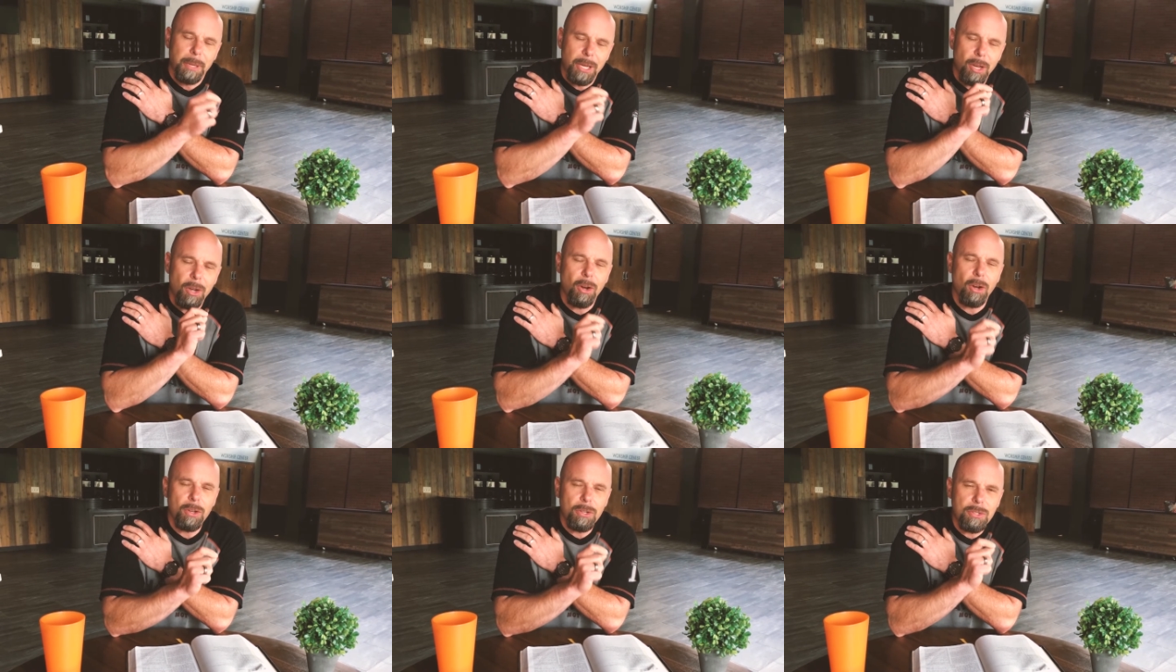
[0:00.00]

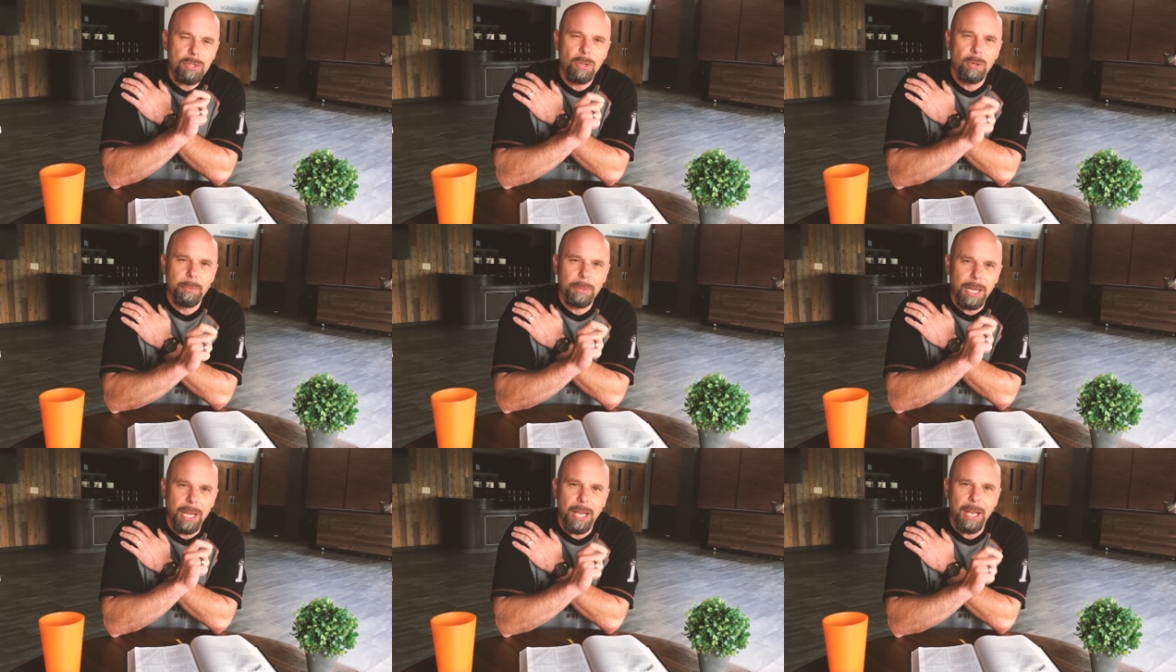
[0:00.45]
But I
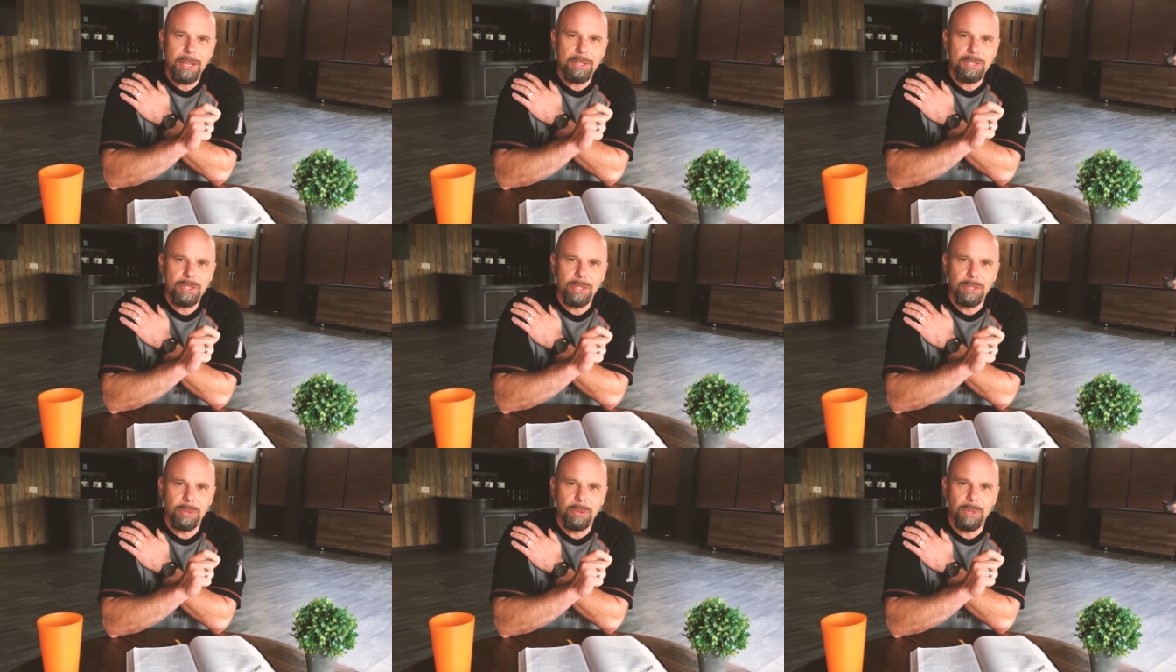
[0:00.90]
also am going to
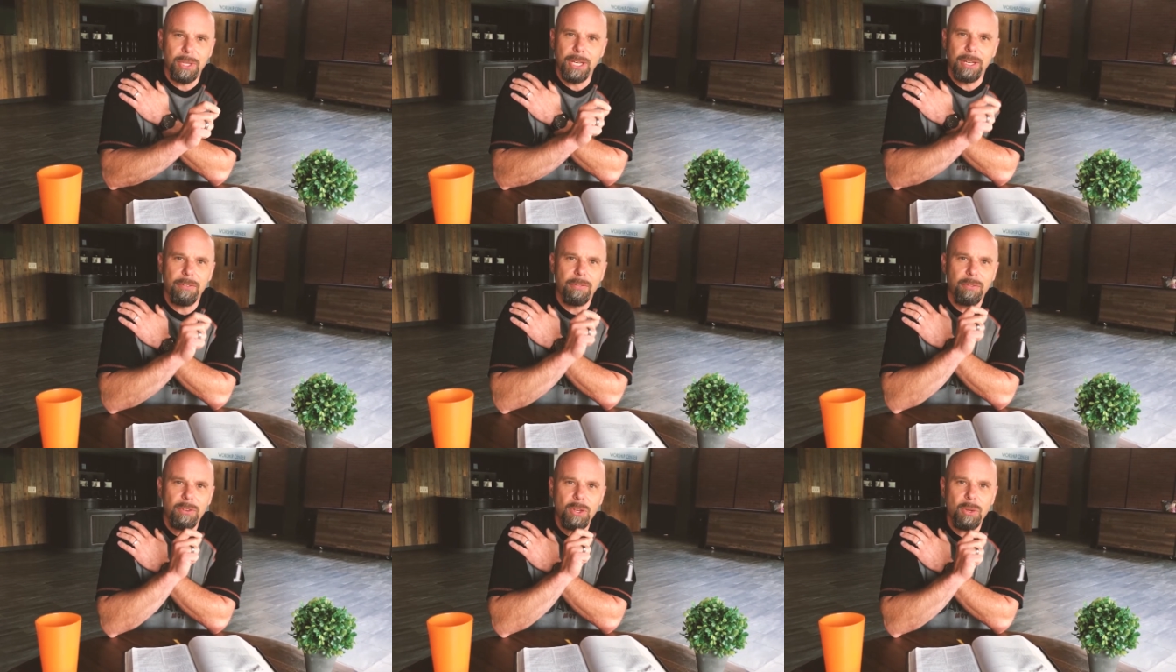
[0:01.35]
ask you
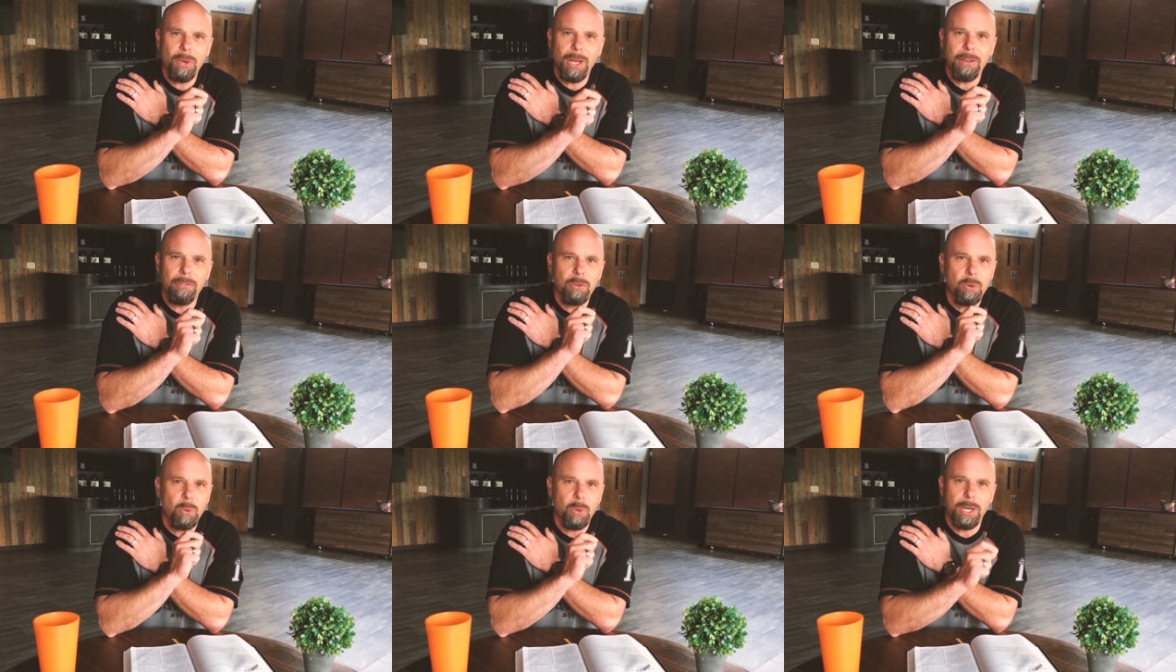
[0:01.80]
that if
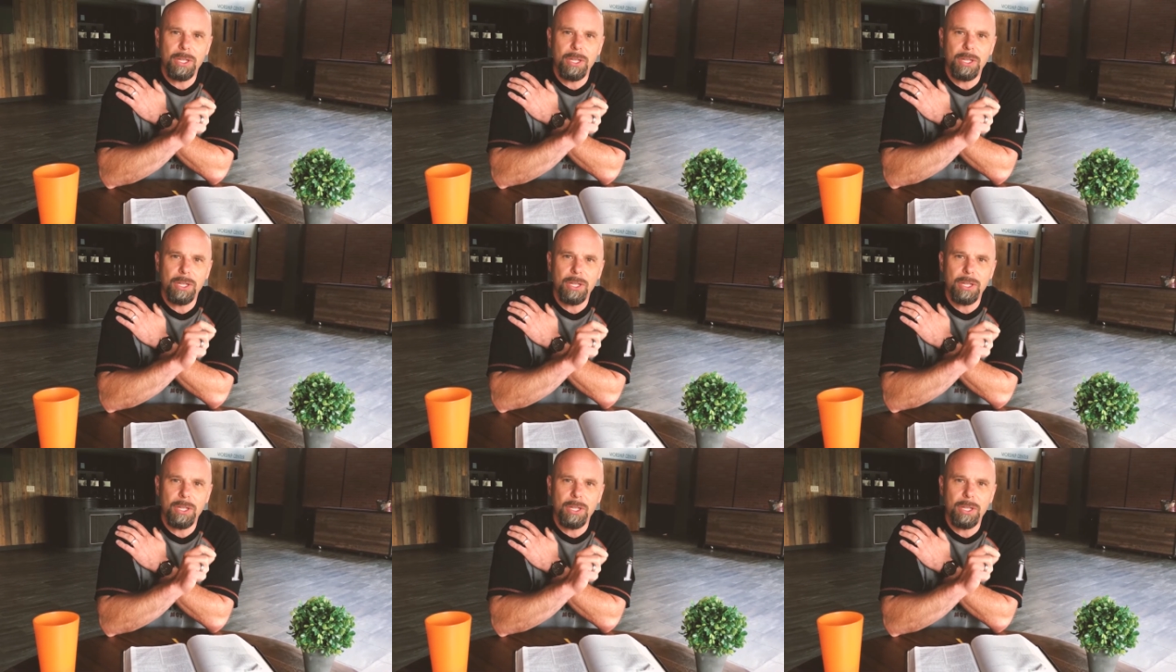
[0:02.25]
you have